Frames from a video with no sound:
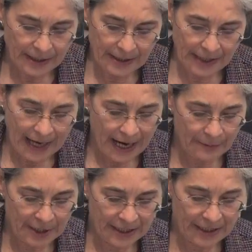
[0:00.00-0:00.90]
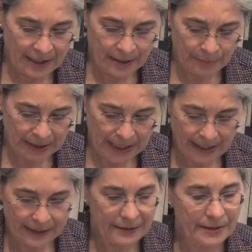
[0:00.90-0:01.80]
inhabiting a
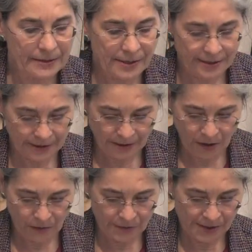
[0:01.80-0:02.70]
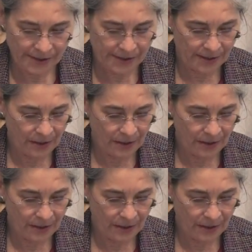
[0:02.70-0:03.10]
planet that still hosts